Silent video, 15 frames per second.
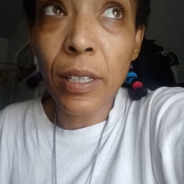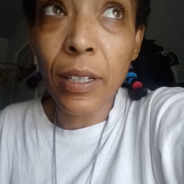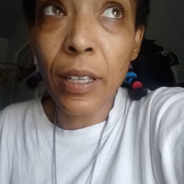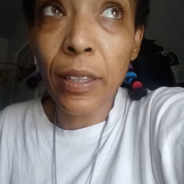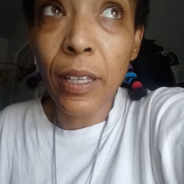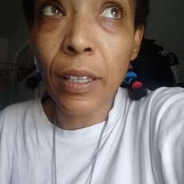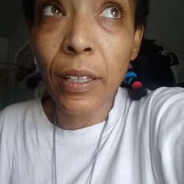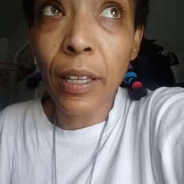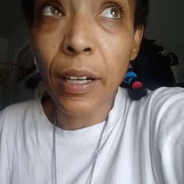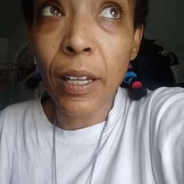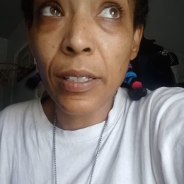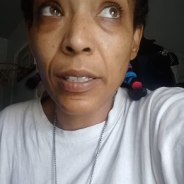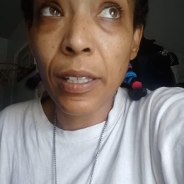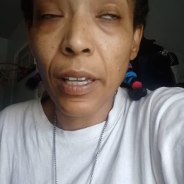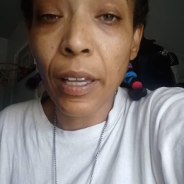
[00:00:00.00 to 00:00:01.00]
anything that
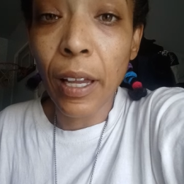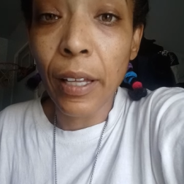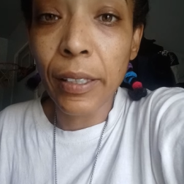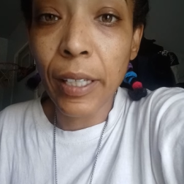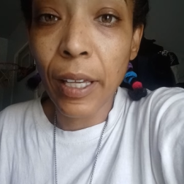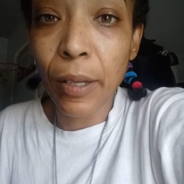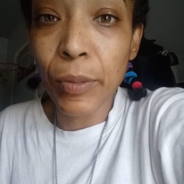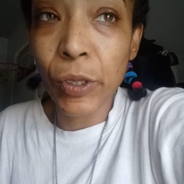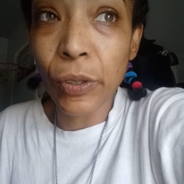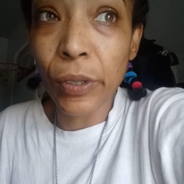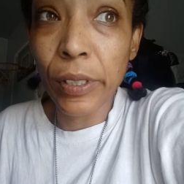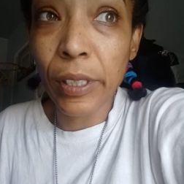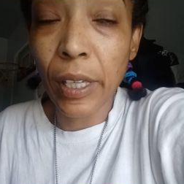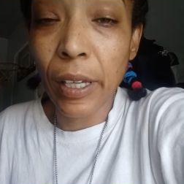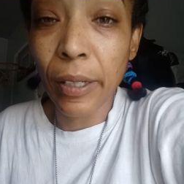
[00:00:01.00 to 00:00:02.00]
I say, I damn sure
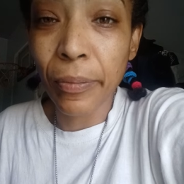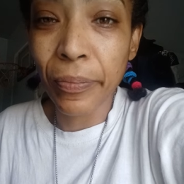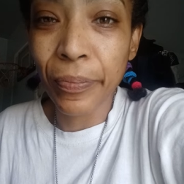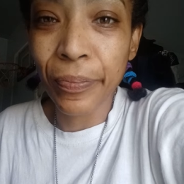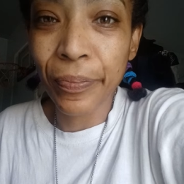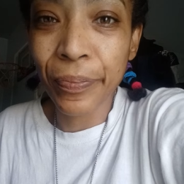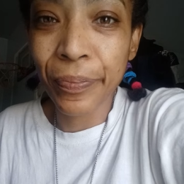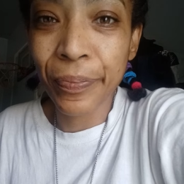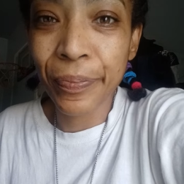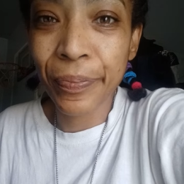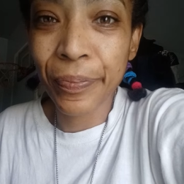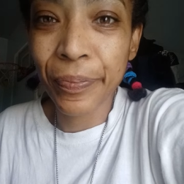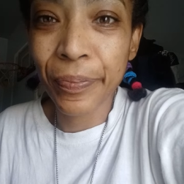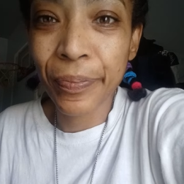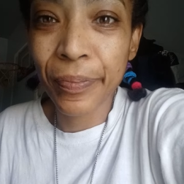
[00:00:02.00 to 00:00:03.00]
say,
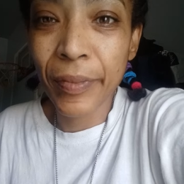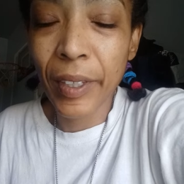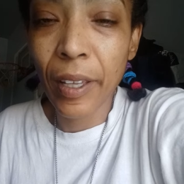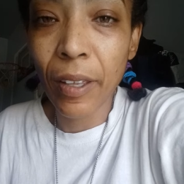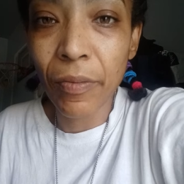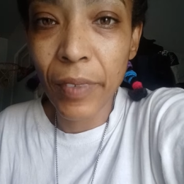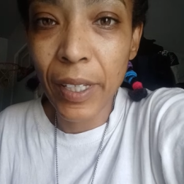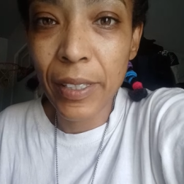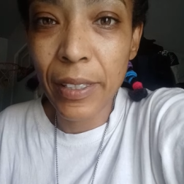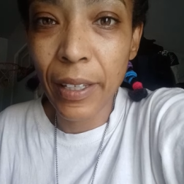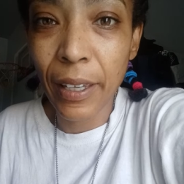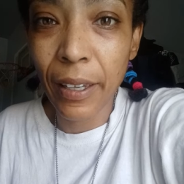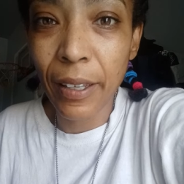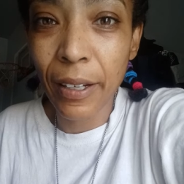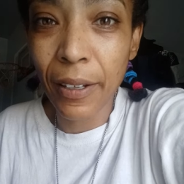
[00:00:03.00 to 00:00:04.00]

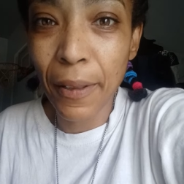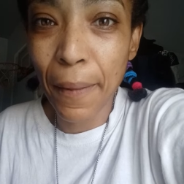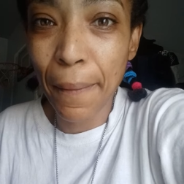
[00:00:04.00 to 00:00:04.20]
investigate it.